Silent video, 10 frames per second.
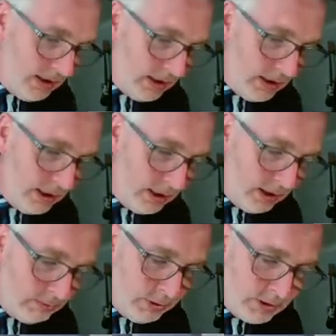
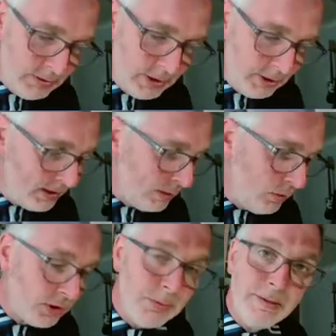uh, mooch around there and then
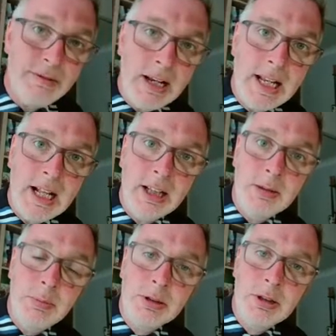watch my friend
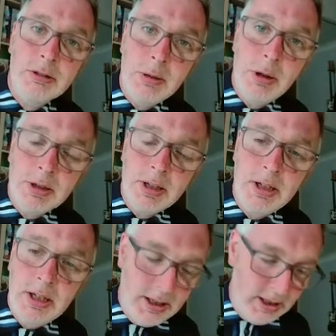Helen McCookerybook.
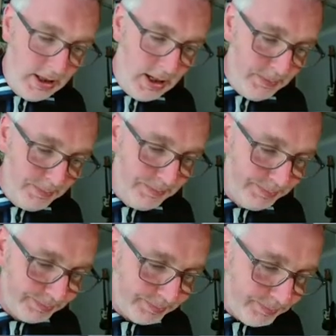Um,